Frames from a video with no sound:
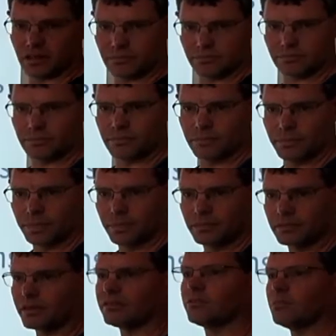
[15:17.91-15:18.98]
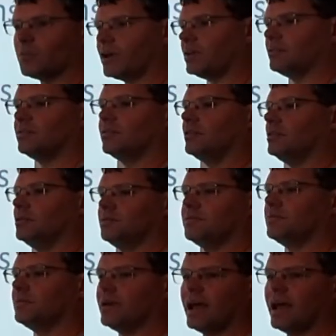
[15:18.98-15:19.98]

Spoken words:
It doesn't wait until you've